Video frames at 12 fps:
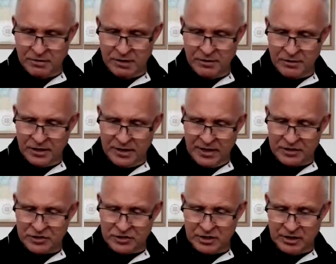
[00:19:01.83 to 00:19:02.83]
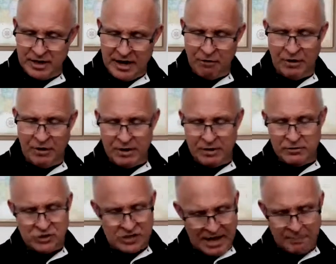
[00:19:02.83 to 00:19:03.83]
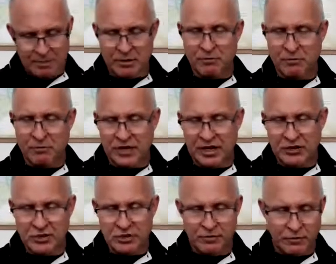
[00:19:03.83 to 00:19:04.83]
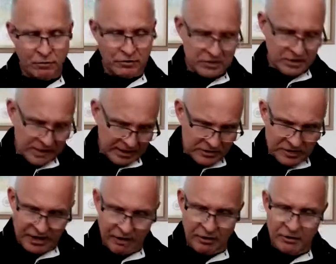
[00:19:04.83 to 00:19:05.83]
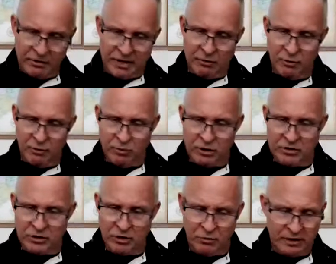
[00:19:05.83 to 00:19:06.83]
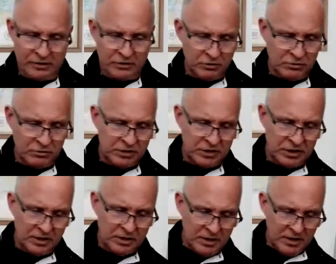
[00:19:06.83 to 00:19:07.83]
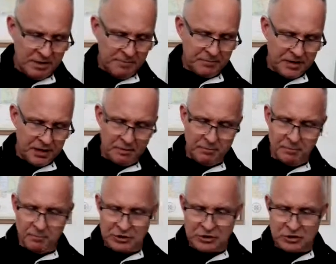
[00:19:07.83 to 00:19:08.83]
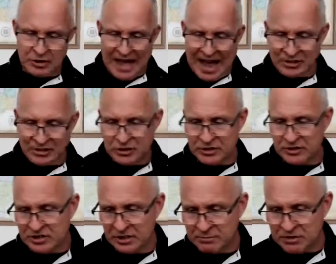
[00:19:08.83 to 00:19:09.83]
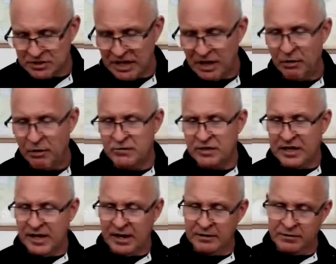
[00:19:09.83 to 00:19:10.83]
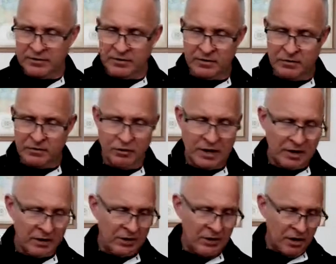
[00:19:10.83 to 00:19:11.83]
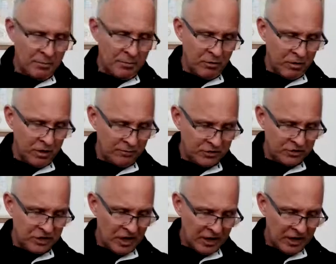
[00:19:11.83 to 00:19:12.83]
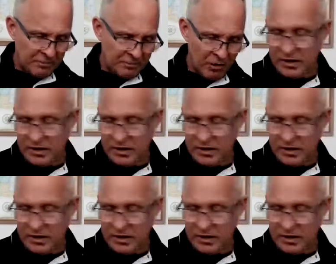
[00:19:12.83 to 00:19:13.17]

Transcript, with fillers: uh, the next area, scapular rotation. Of course, the next area that we want to go into is the um, muscle actions themselves, and you got a number of side